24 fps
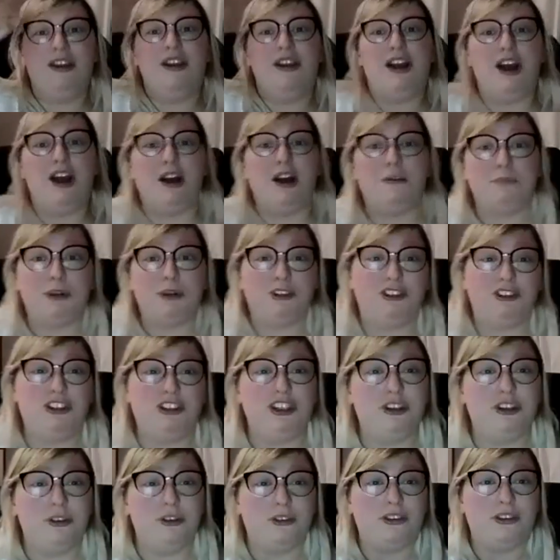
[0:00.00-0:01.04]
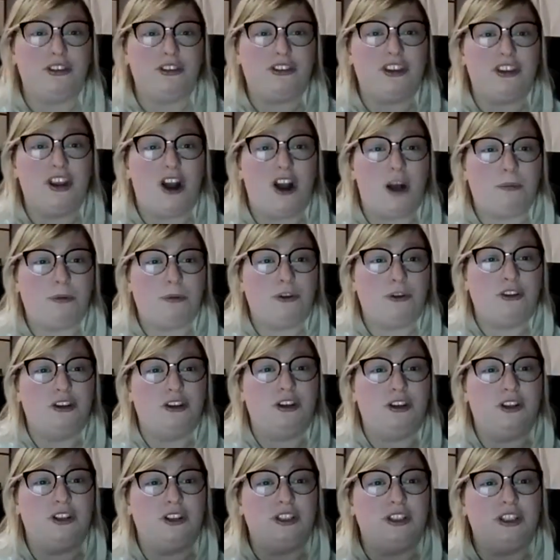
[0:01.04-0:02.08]
But she uses the
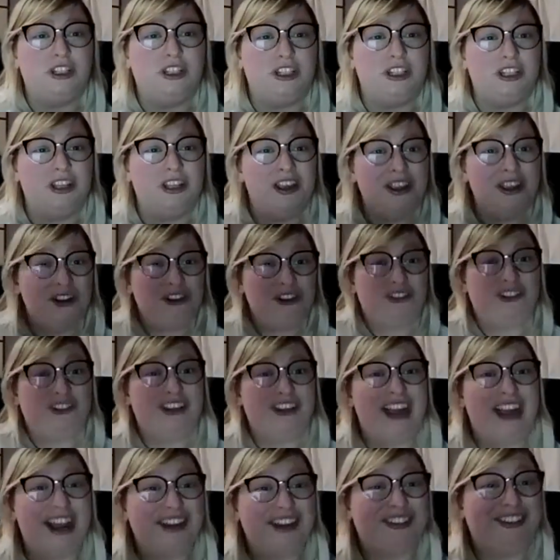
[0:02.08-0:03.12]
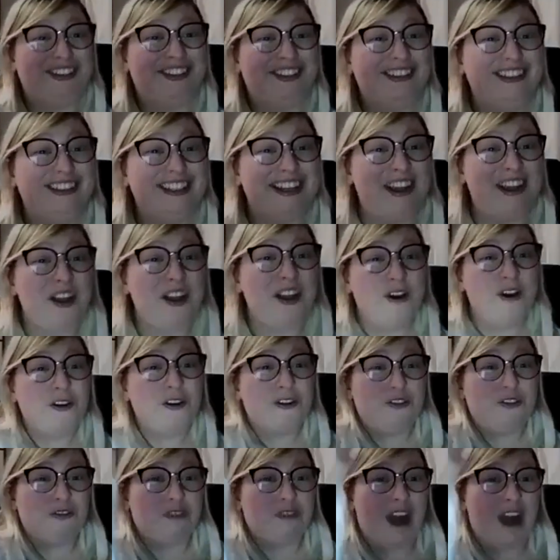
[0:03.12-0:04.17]
opportunity. She actually
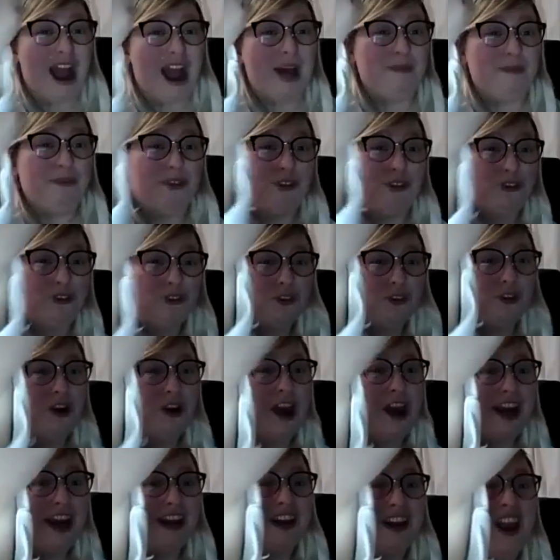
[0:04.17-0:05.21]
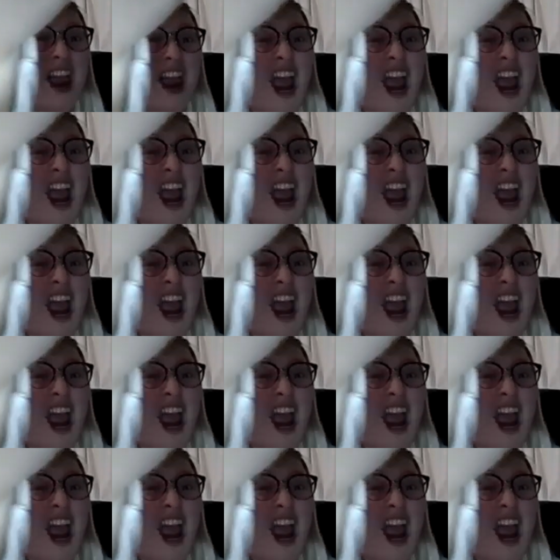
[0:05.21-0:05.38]
grabs the trident